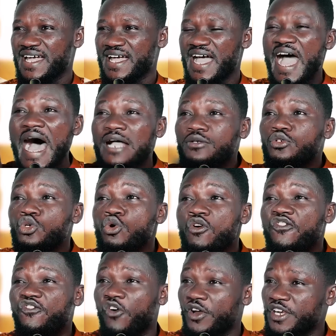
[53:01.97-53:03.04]
A Jew
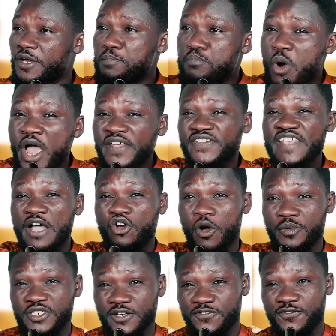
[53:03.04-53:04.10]
from the poison a
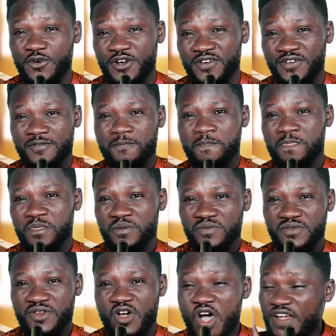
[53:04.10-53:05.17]
commission for no.
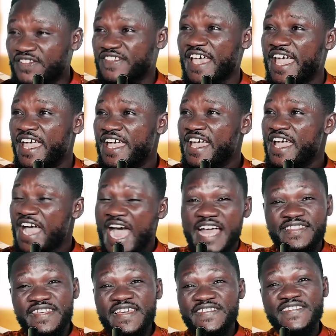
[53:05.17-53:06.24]
On say,
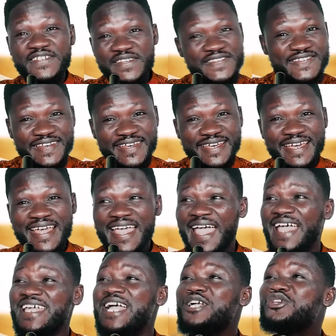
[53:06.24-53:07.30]
Hadith in say,
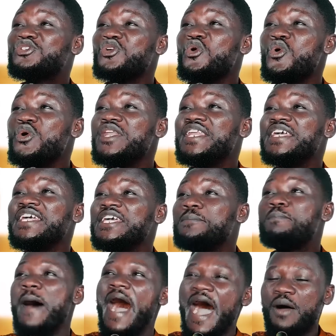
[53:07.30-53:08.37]
a Jew
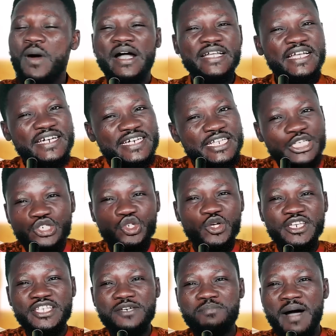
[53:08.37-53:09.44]
niba, one can say Christo
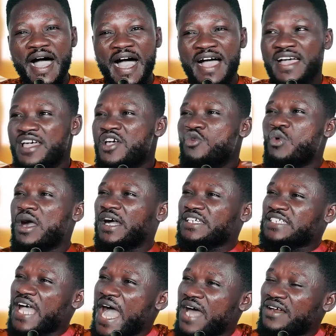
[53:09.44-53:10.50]
niba, one can
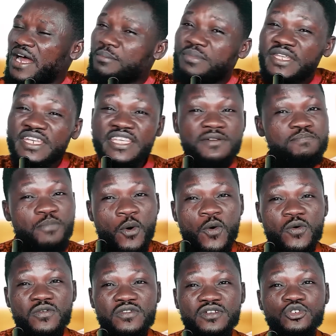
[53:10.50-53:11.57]
say Arab nimpo,
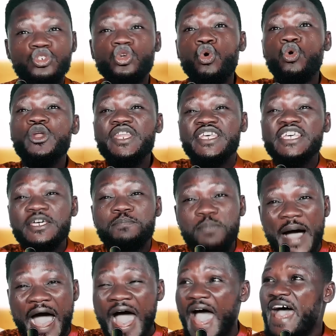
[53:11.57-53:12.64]
Jew
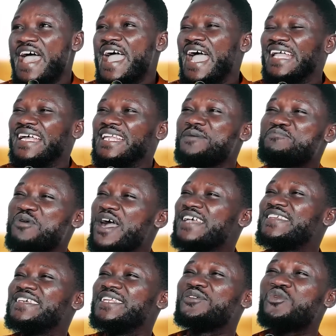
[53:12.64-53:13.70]
niba, and the
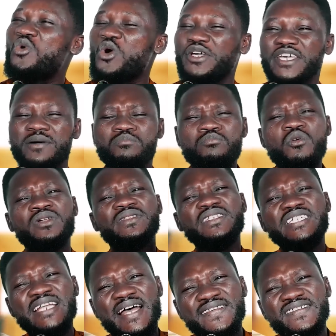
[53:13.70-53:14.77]
poison a koye.
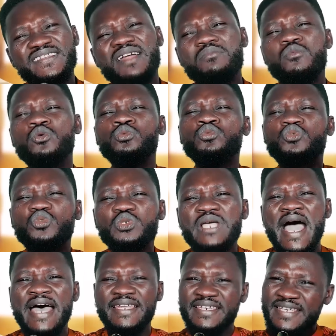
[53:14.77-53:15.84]
Montana sinamun
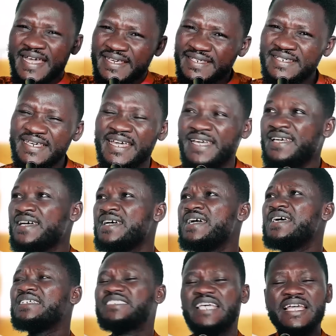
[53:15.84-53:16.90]
shunya de ye.
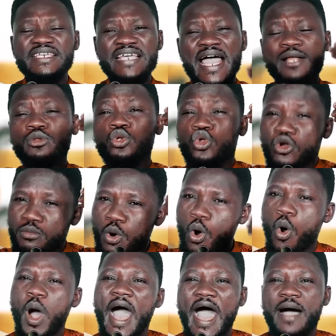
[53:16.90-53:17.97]
Say, Yanuru
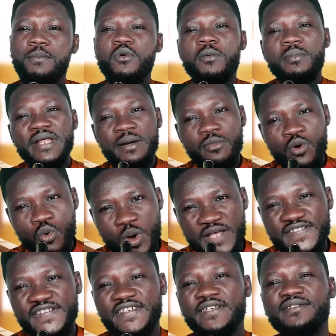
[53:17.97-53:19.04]
muha, mumere
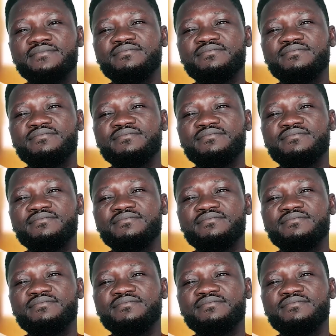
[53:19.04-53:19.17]
muhuase.